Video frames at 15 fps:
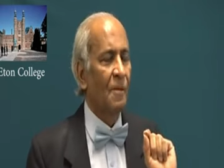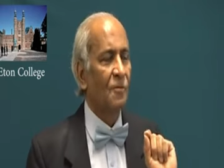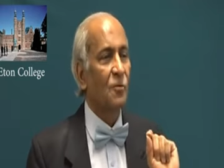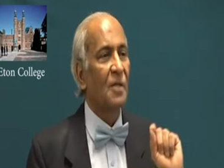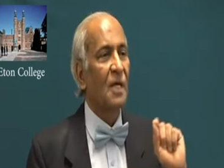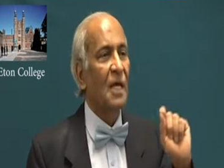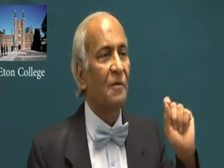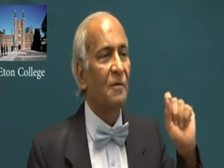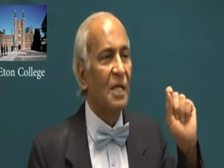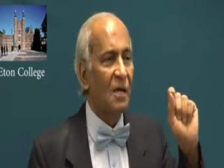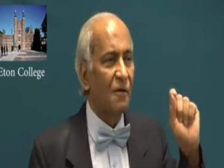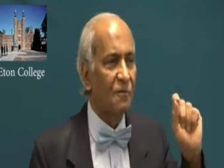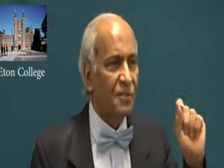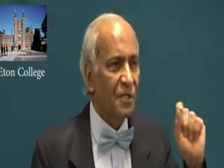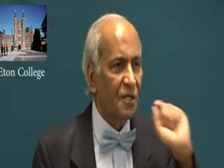So they have a day
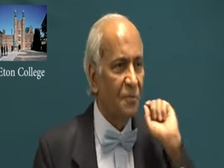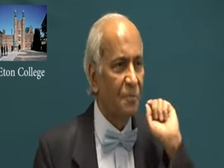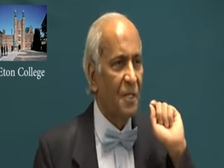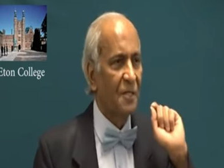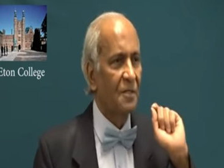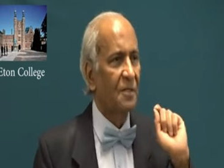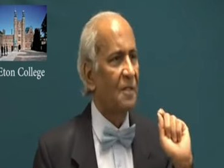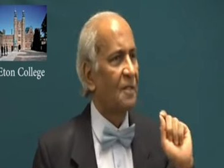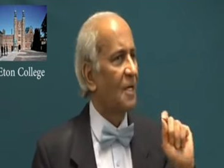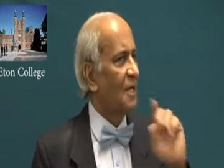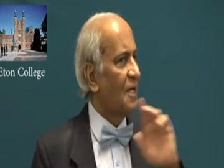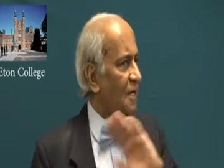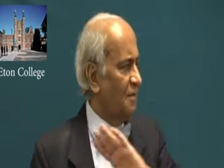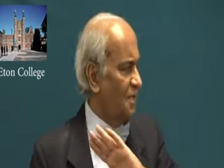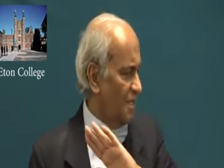of judgment.
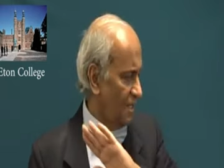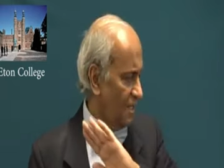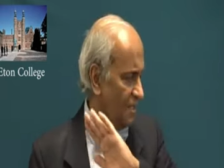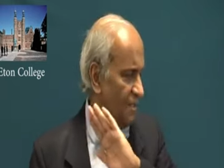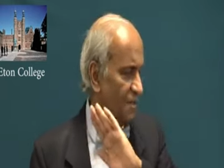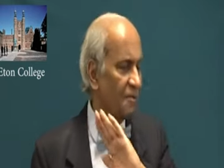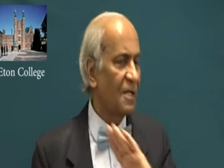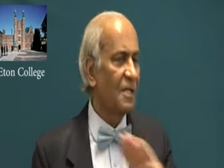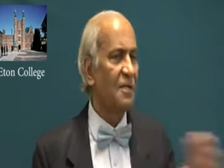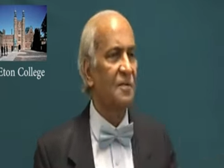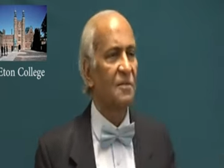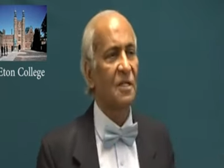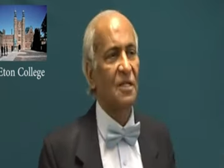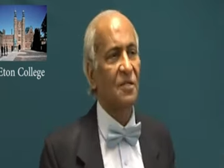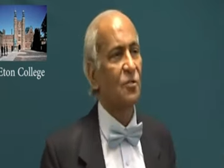In the Indian
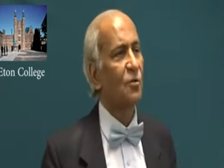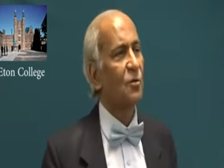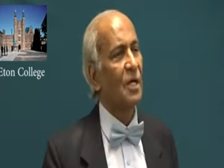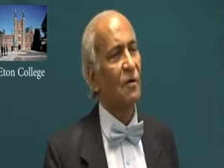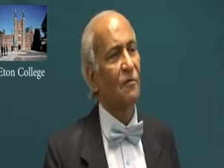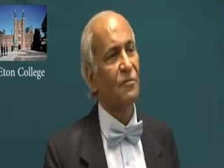religions, there is no day